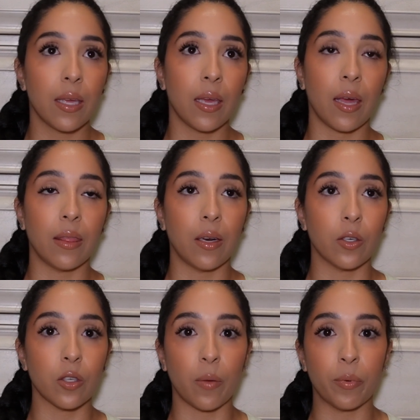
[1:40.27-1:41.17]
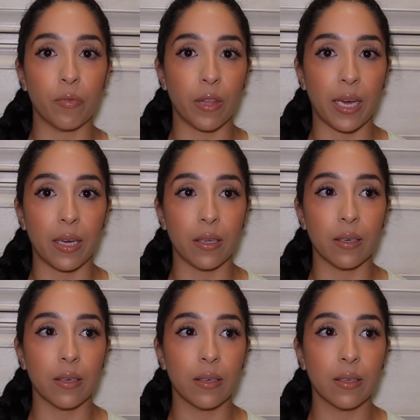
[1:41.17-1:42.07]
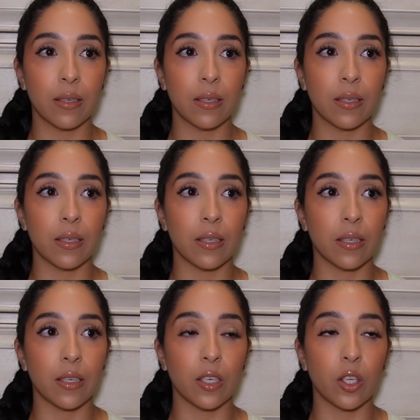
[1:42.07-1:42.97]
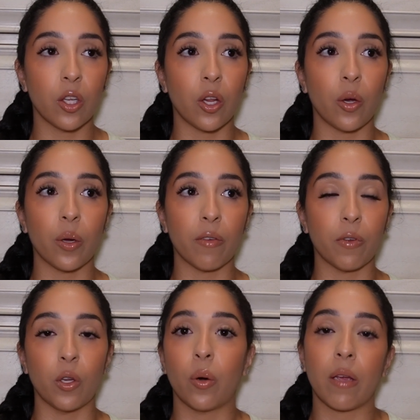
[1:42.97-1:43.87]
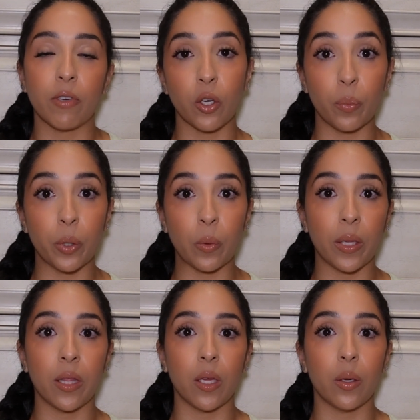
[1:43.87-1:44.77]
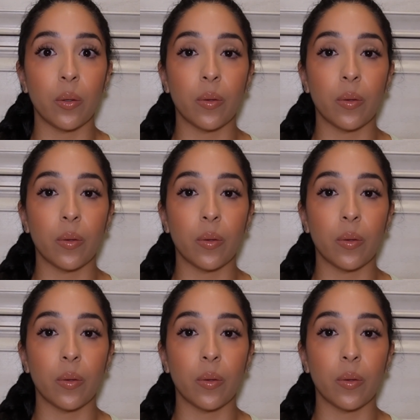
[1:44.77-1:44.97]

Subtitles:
And then on top of that, if you don't have your notebook with you,